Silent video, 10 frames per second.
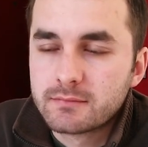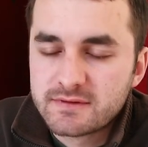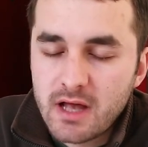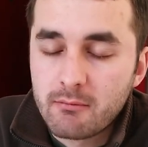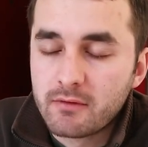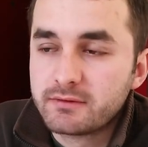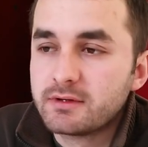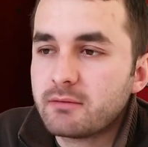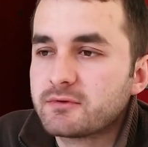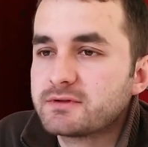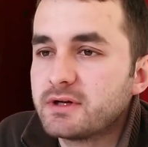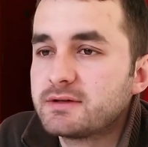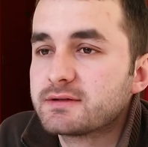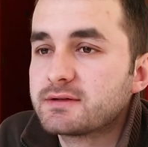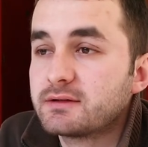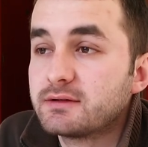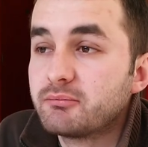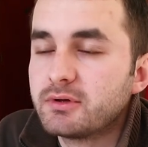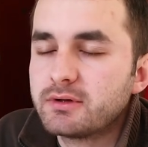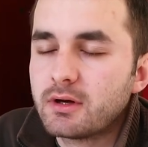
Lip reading: some of the demonstrators started